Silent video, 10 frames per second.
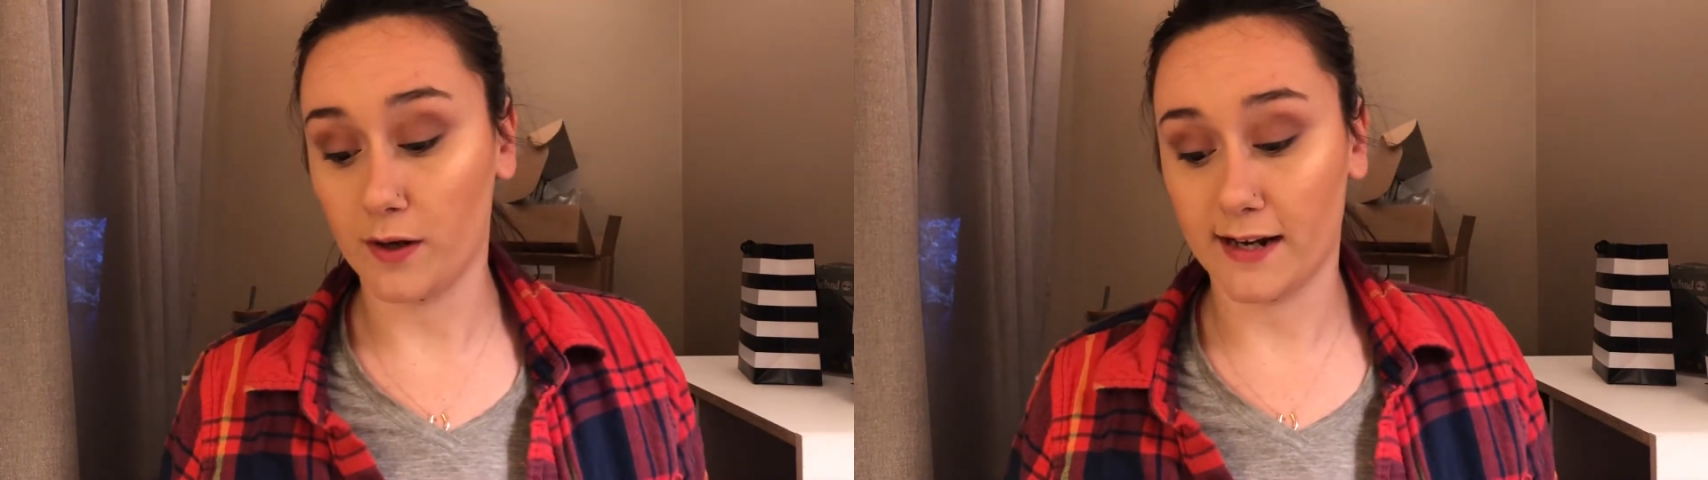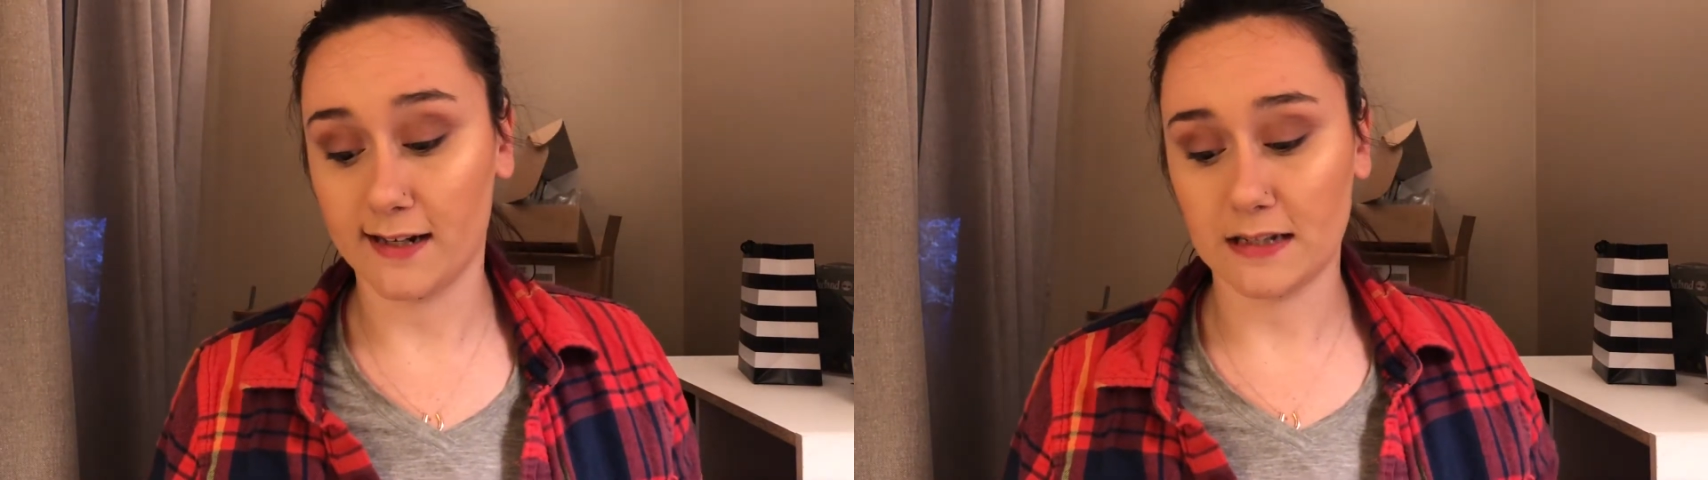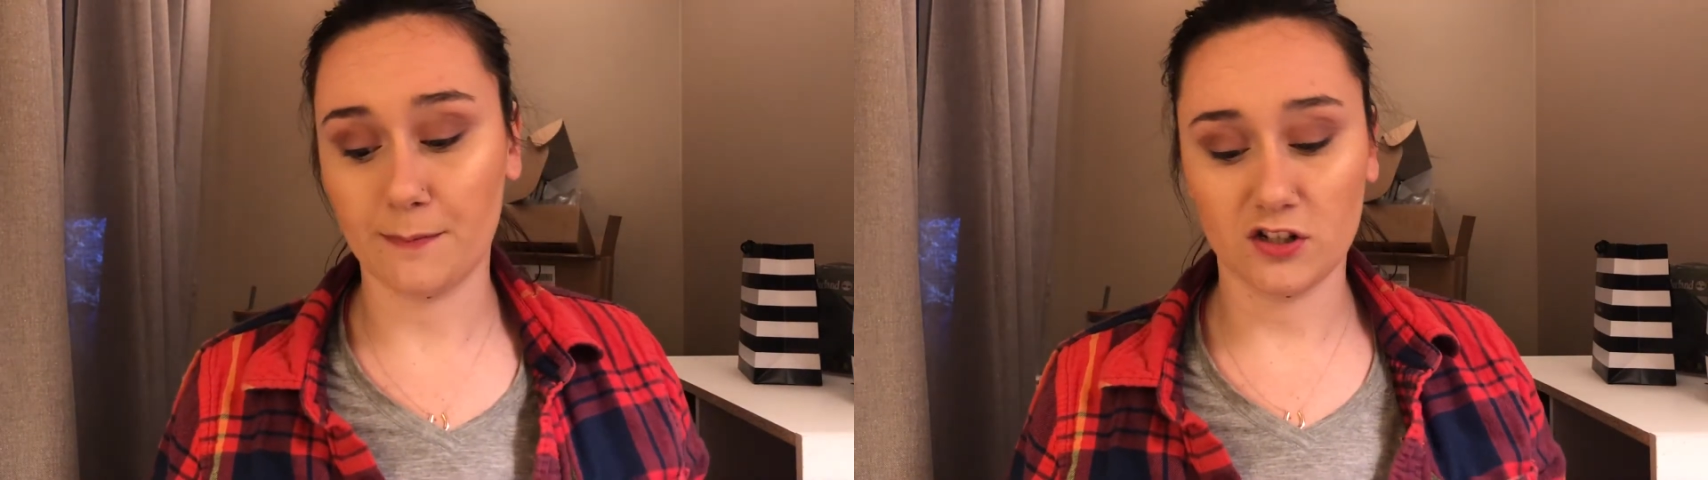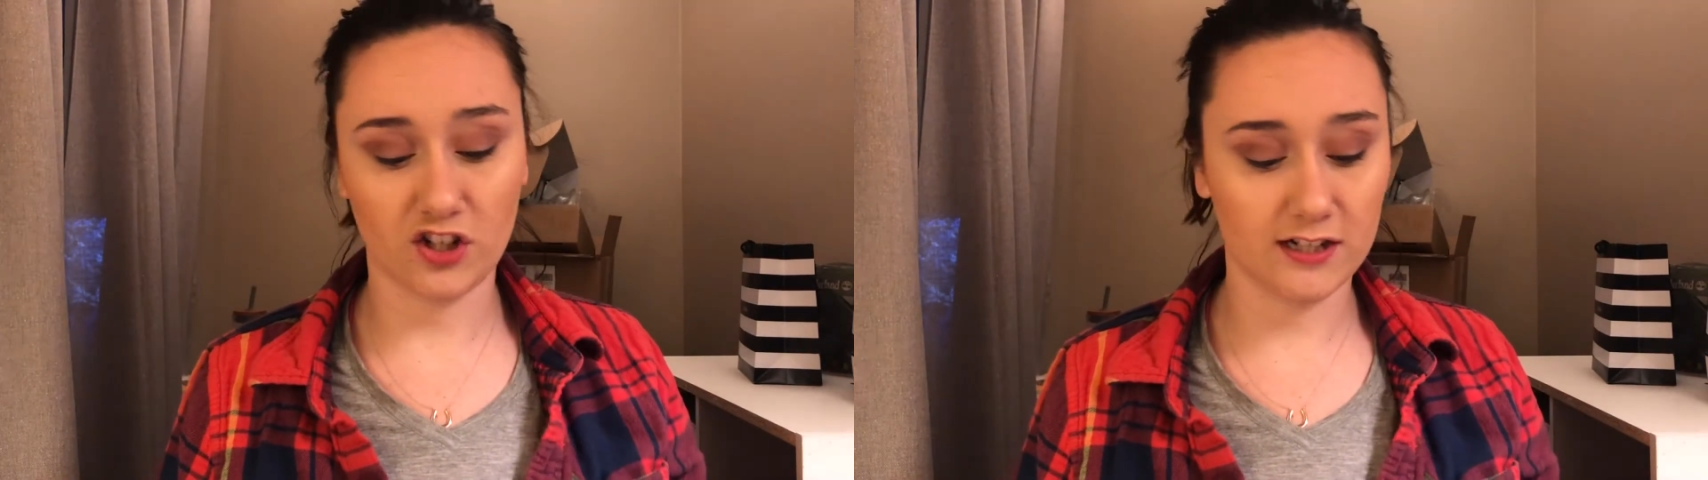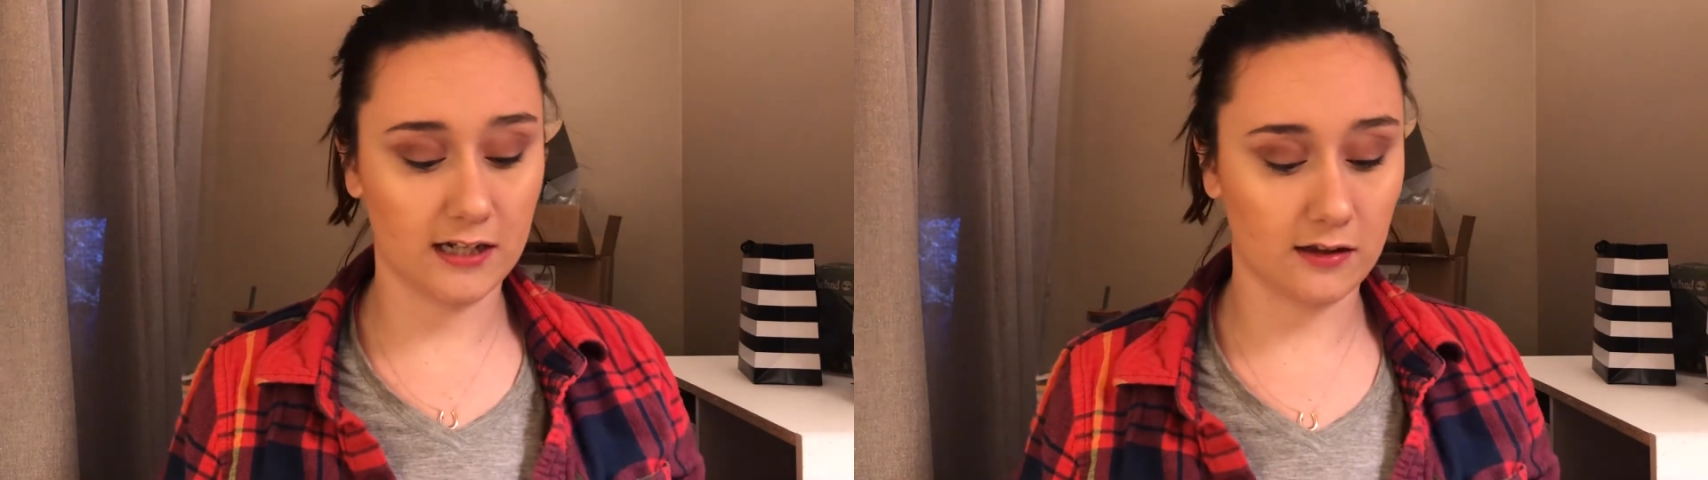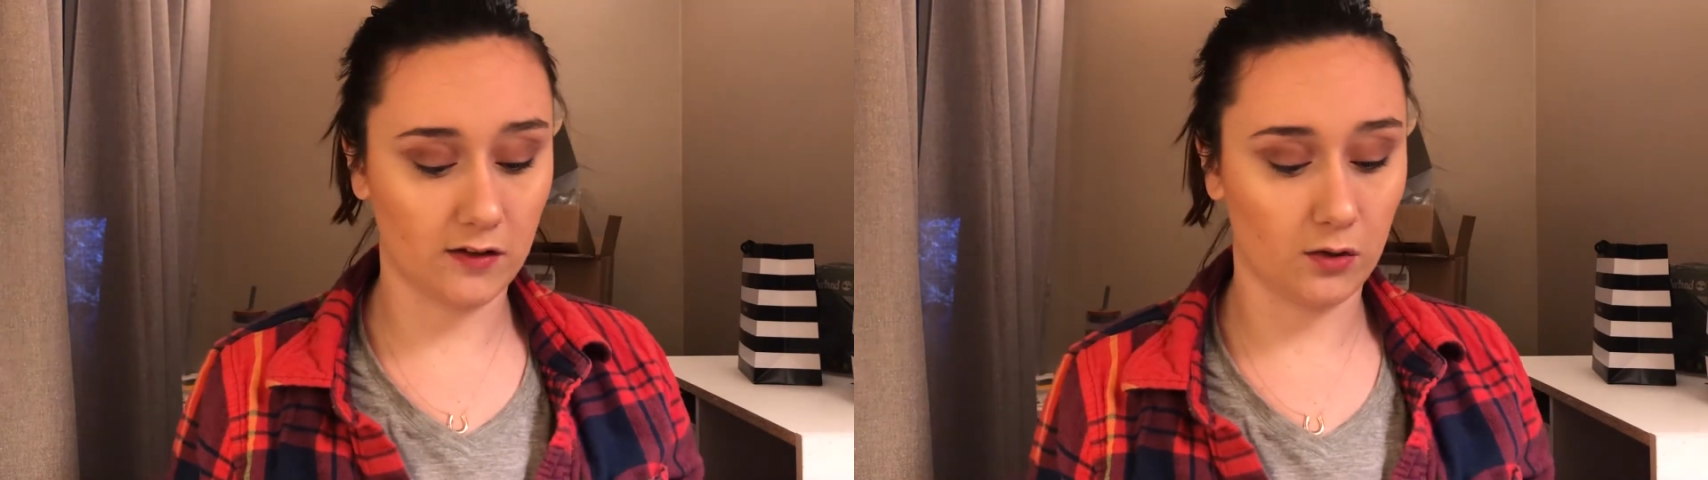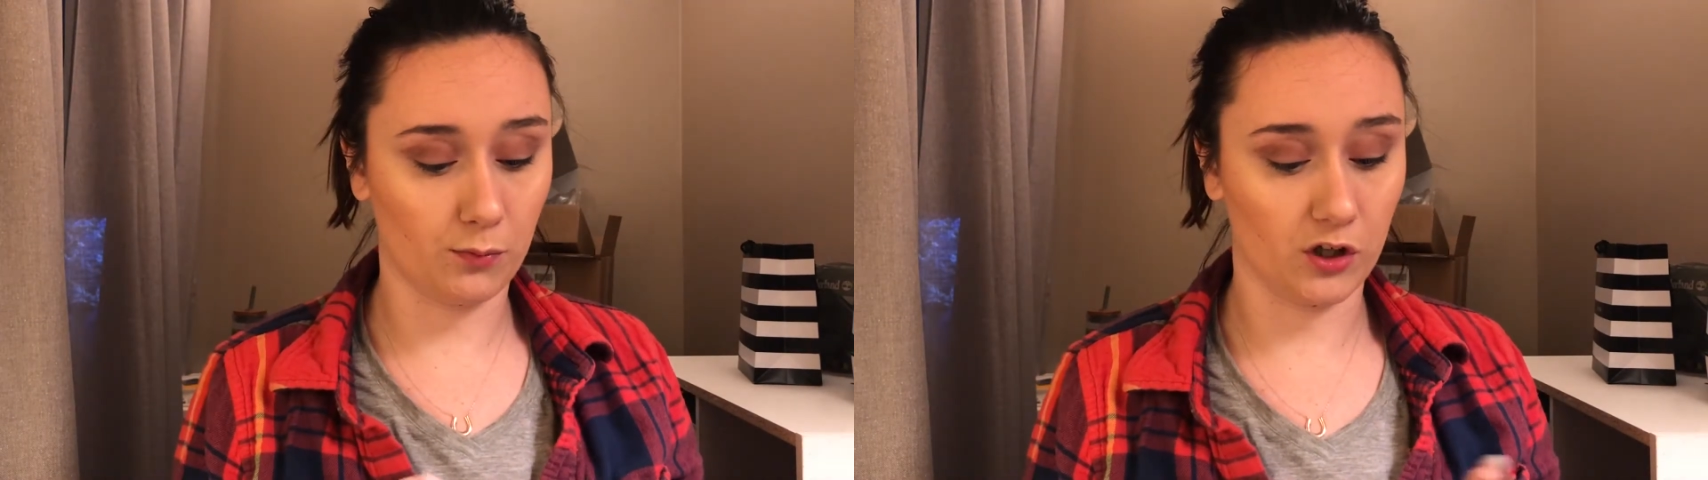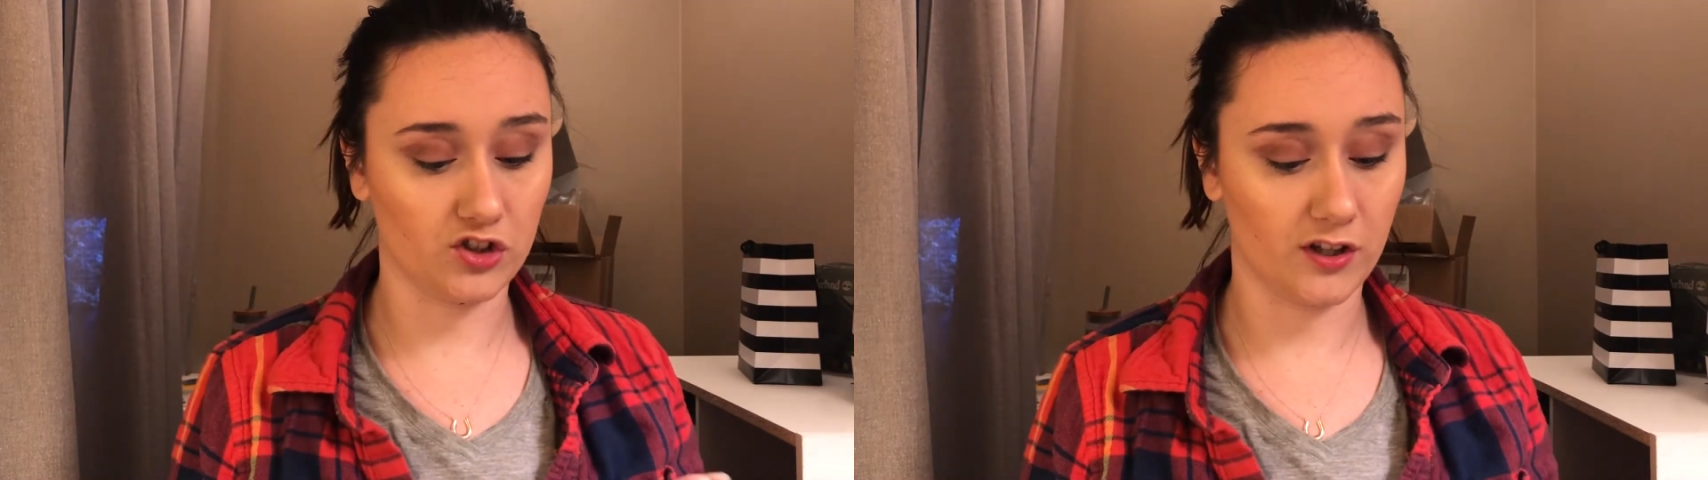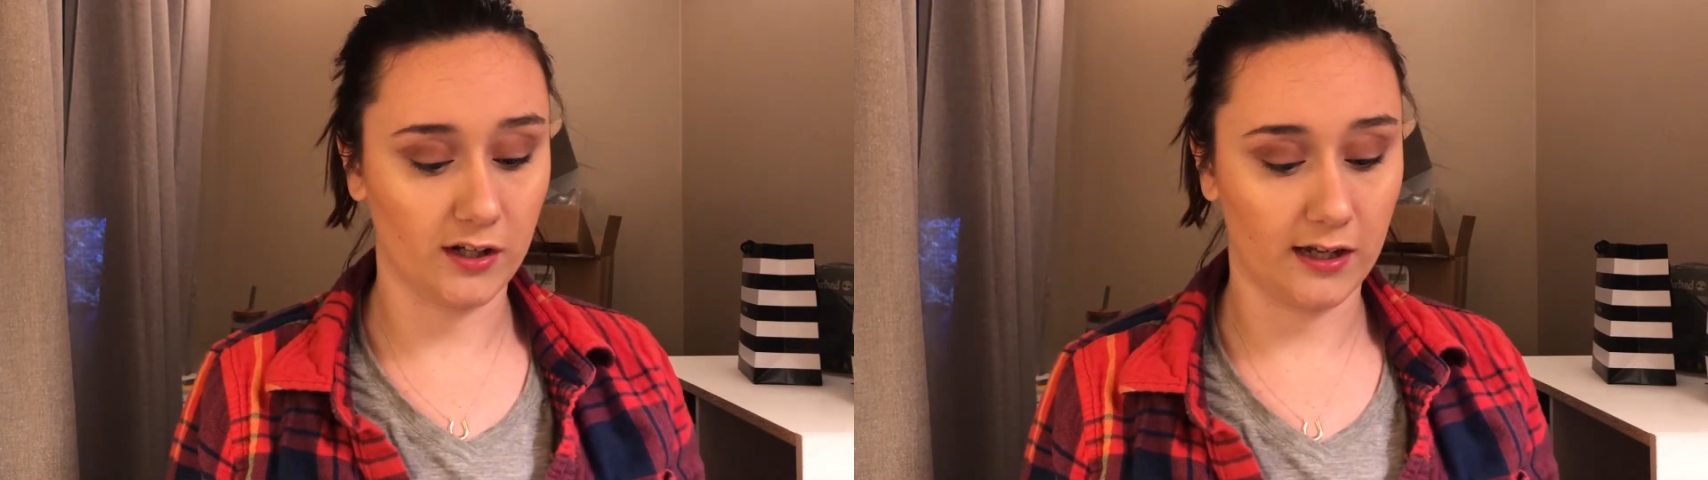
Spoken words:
next I'm just going to take the little brush that it